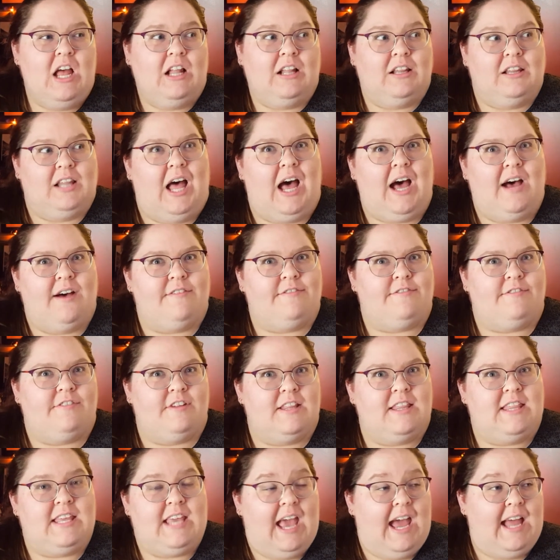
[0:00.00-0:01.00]
love
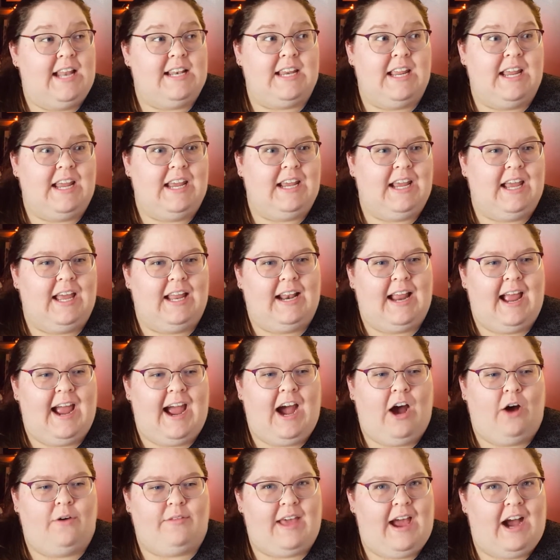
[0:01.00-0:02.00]
the ending and
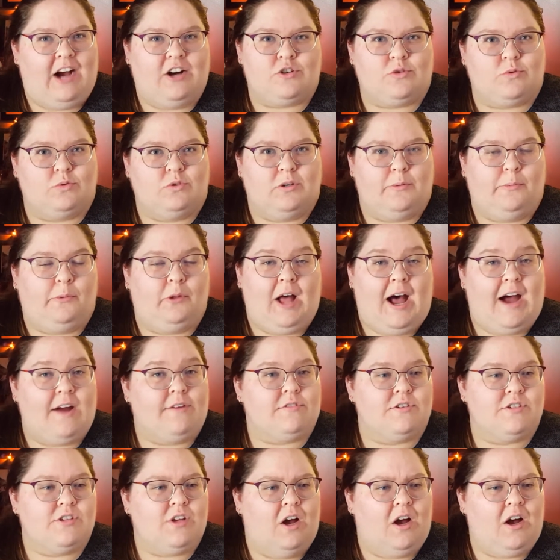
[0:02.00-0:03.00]
how the actual plot
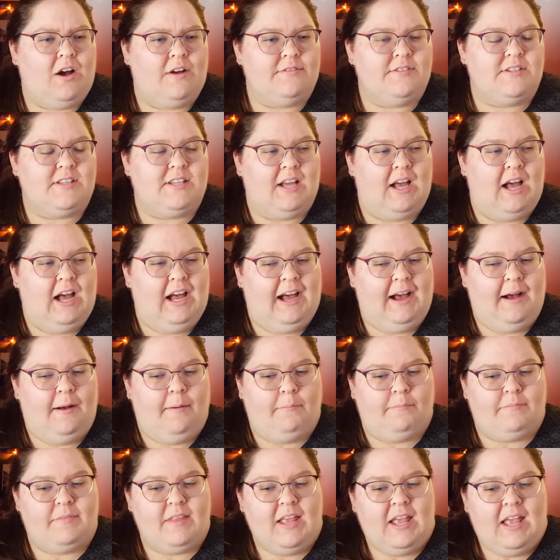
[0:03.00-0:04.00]
resolves.
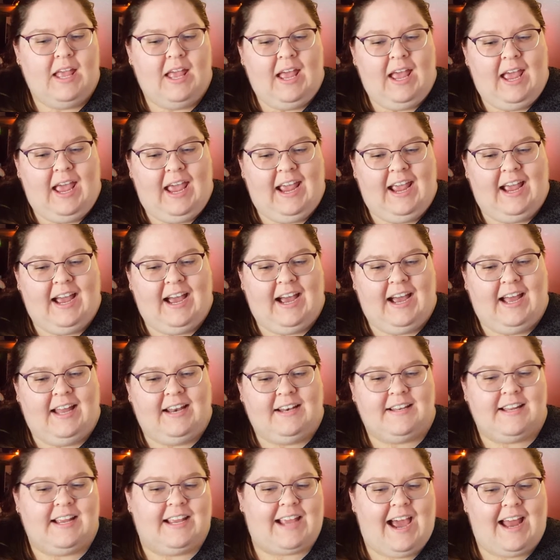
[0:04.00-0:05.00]

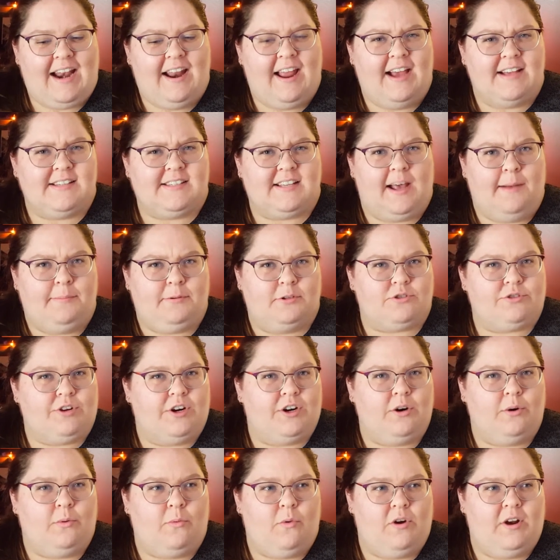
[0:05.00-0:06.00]
And it kind of has a couple
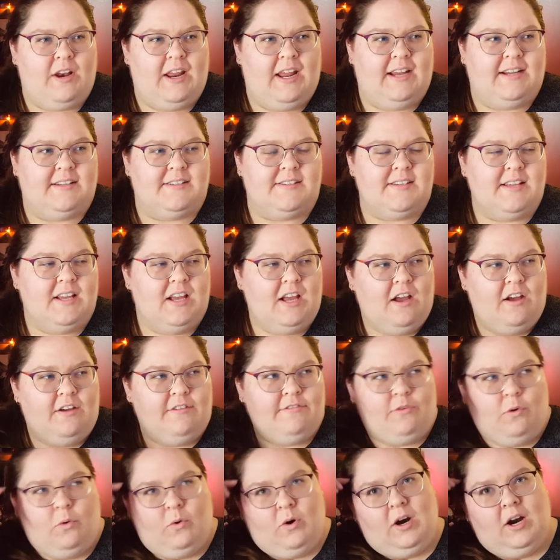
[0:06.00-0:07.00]
trigger warnings
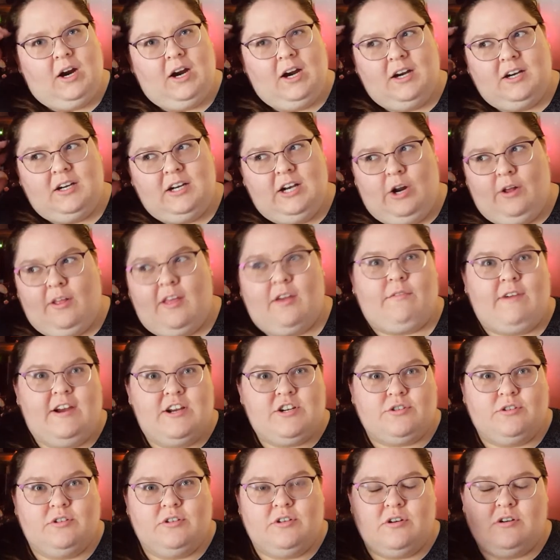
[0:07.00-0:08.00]
for, you know, like
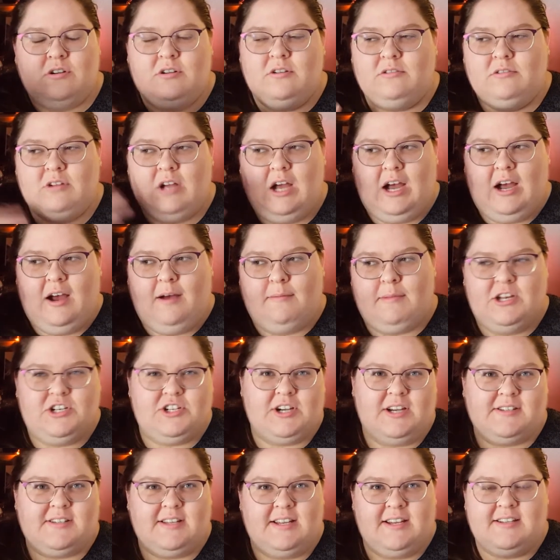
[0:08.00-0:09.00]
racial
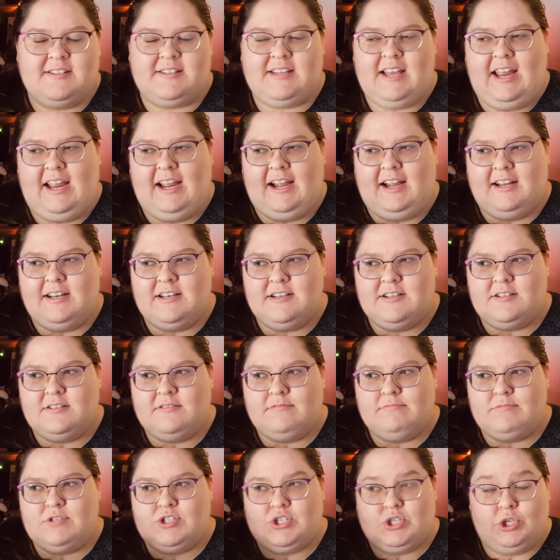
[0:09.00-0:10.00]
injustice and
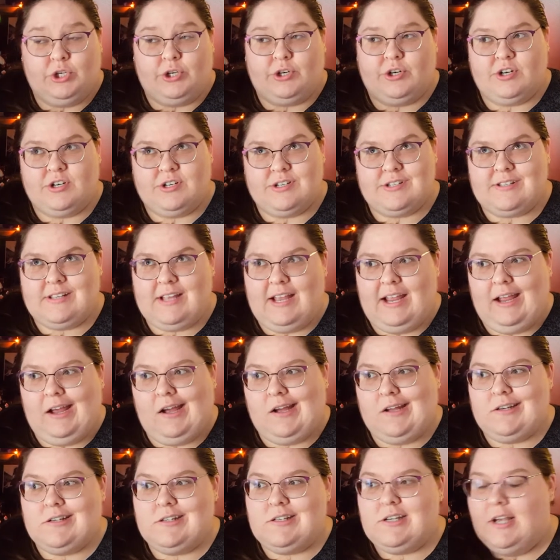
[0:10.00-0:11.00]
slurs
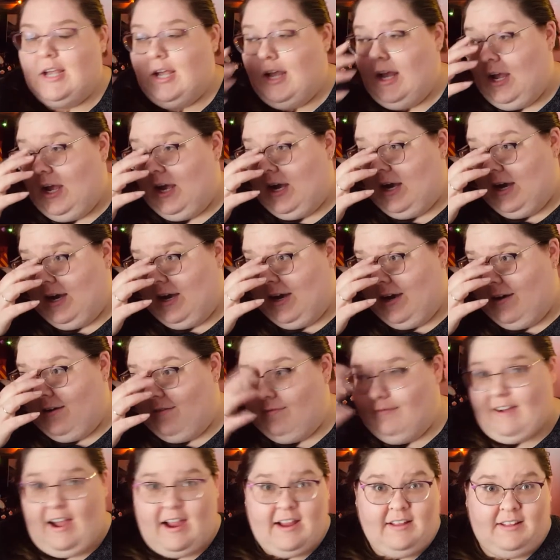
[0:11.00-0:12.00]
and
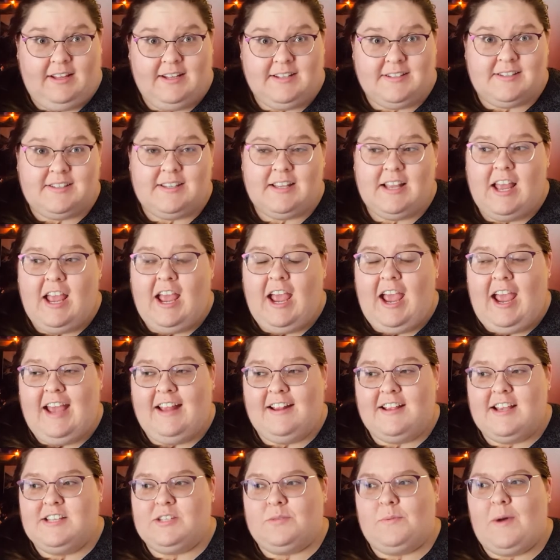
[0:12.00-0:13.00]
violence,
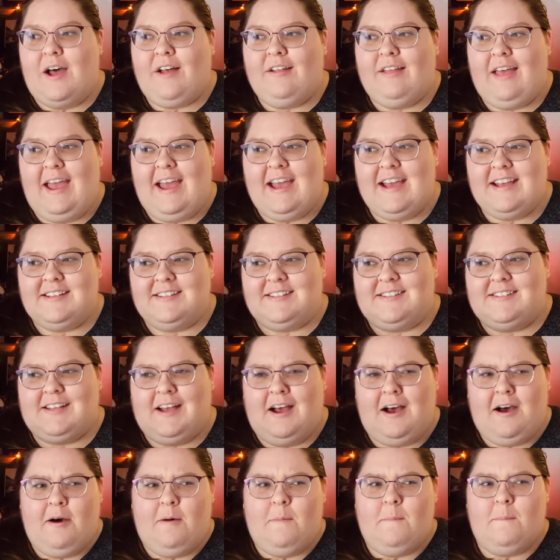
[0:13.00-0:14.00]
and as well as
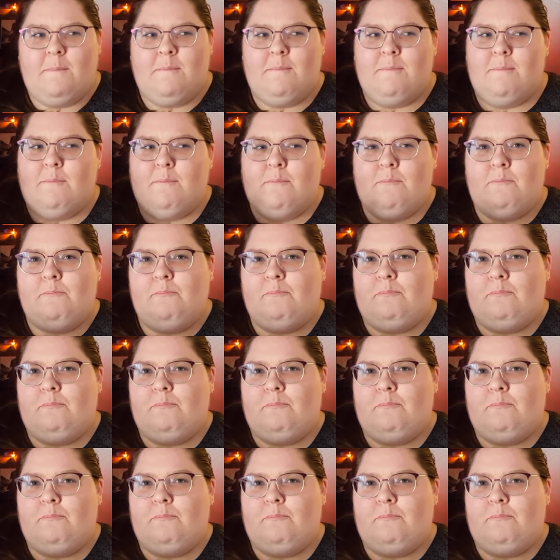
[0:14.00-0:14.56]
some